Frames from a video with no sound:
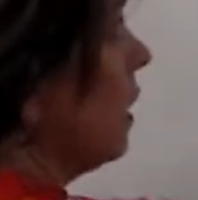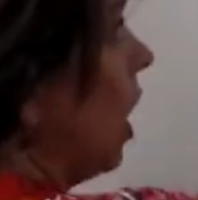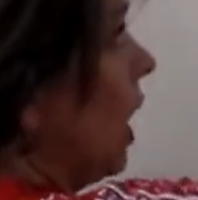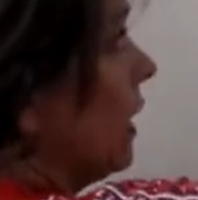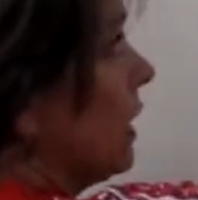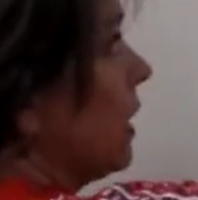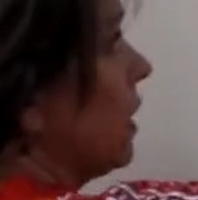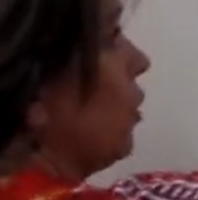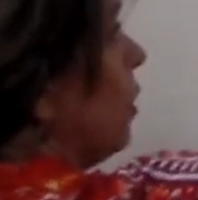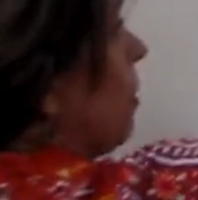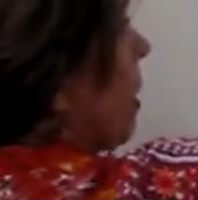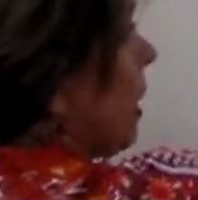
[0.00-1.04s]
is called
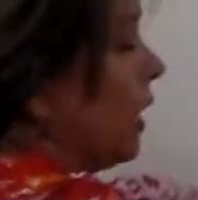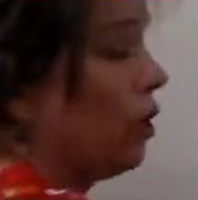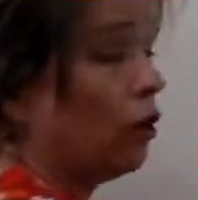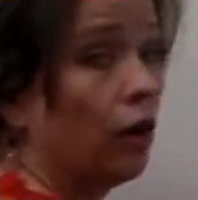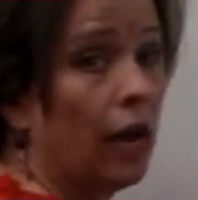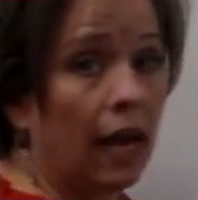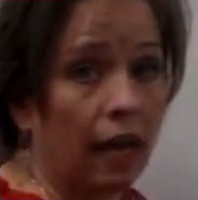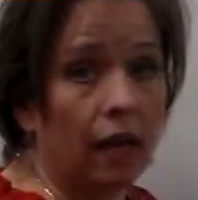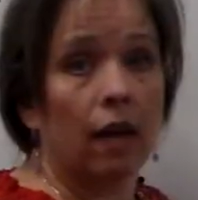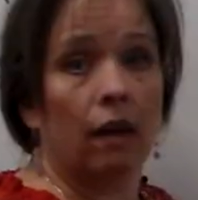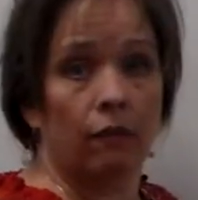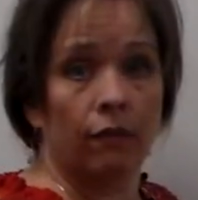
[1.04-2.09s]
distributing your
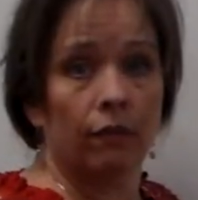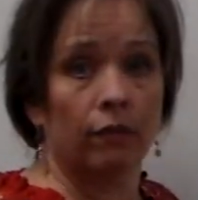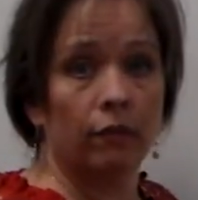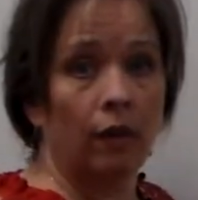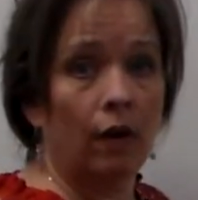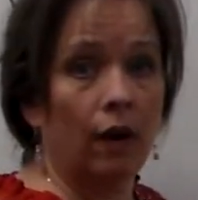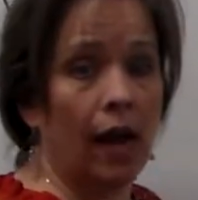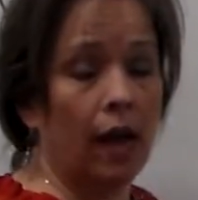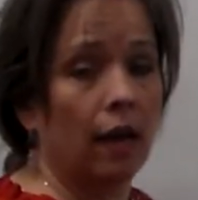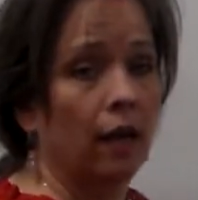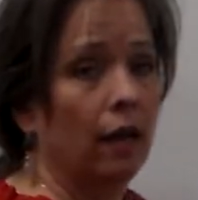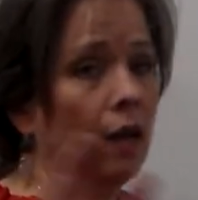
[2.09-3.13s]
negative, all
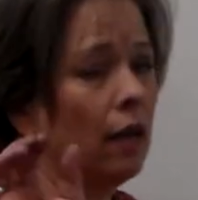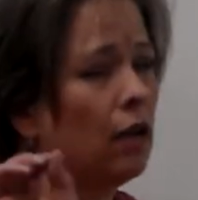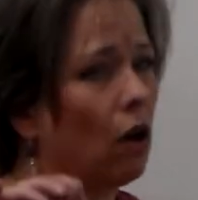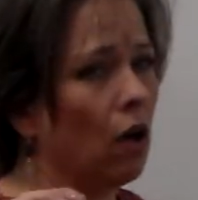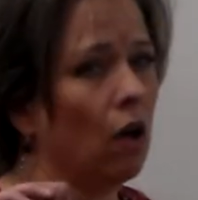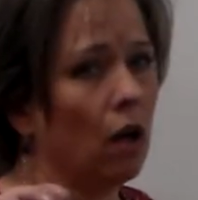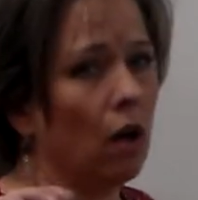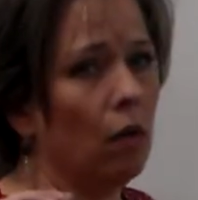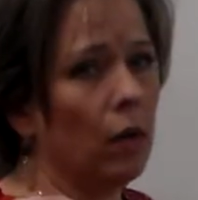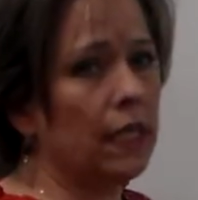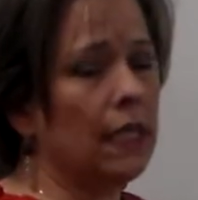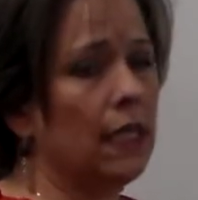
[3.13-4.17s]
right? You
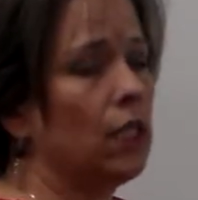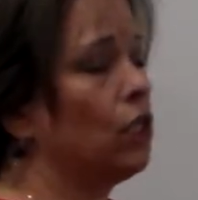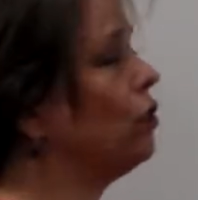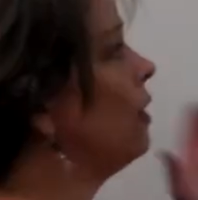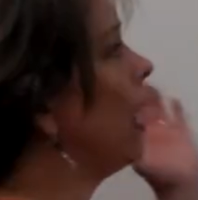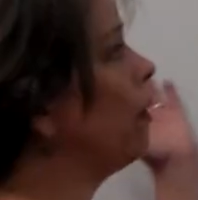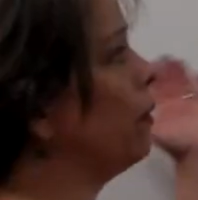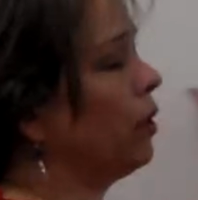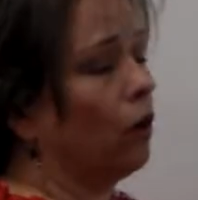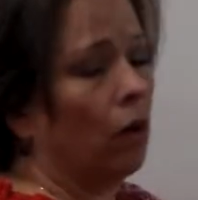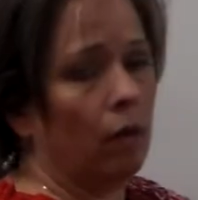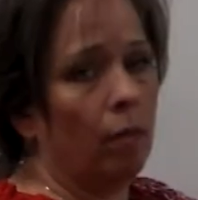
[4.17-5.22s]
always need to do that when
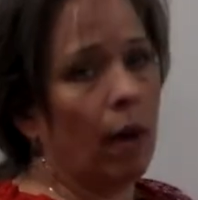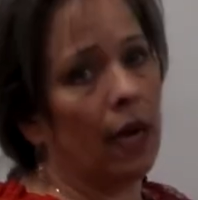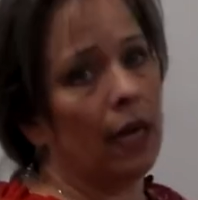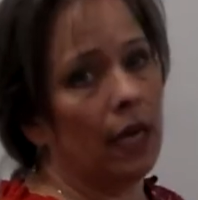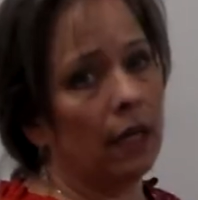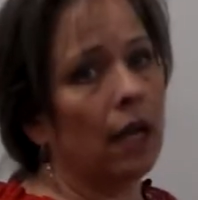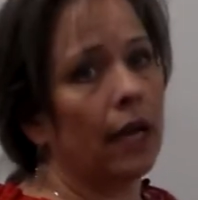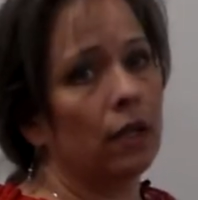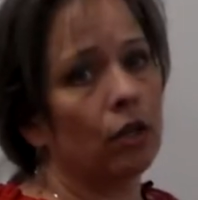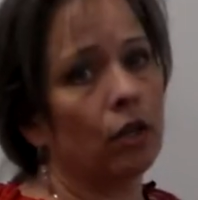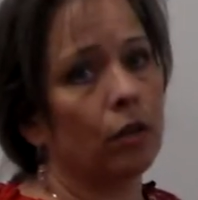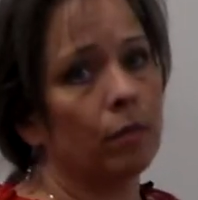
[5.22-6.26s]
you're combining
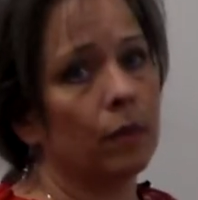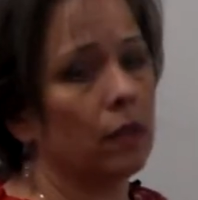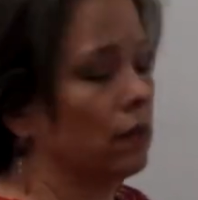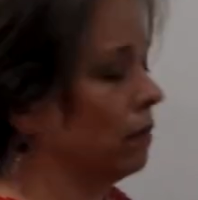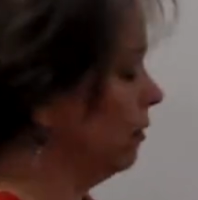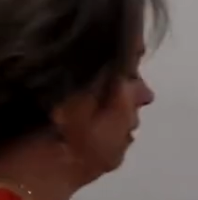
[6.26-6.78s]
like terms,